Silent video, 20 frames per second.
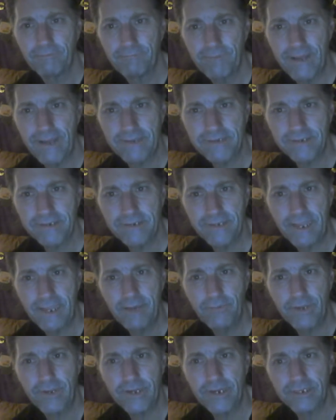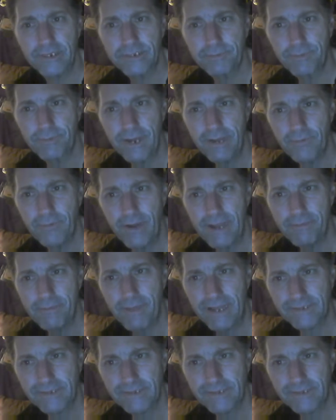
flashes, and we cut to Bray Wyatt